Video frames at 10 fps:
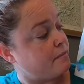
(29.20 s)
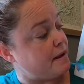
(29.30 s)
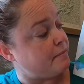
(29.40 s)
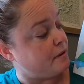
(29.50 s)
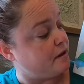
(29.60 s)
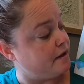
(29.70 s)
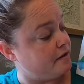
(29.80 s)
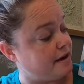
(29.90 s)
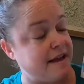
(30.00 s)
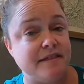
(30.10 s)
people
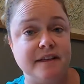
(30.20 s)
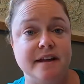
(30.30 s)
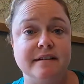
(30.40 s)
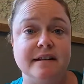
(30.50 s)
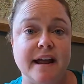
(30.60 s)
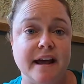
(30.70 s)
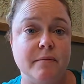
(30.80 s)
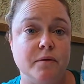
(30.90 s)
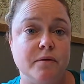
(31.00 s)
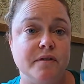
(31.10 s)
underneath it and
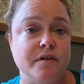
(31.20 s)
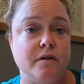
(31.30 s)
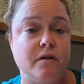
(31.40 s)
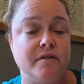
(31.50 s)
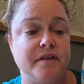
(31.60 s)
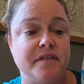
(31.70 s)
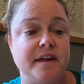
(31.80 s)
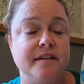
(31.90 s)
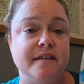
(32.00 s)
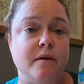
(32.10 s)
animals and all the
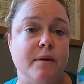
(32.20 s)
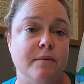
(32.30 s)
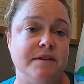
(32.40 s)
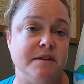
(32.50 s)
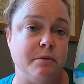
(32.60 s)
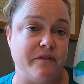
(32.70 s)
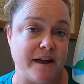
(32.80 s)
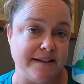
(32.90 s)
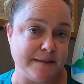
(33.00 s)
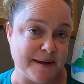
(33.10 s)
things that we want to
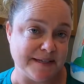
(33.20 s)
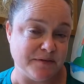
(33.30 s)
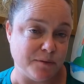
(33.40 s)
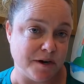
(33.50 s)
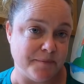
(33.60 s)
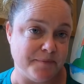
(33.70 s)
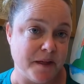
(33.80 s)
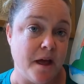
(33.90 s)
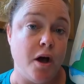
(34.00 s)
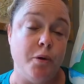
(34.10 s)
provide space for.
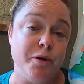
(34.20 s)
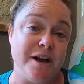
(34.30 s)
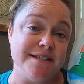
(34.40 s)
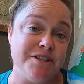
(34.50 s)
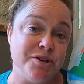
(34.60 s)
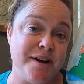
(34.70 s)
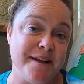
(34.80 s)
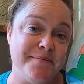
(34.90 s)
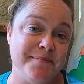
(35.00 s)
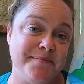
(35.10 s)
Hope you guys enjoy.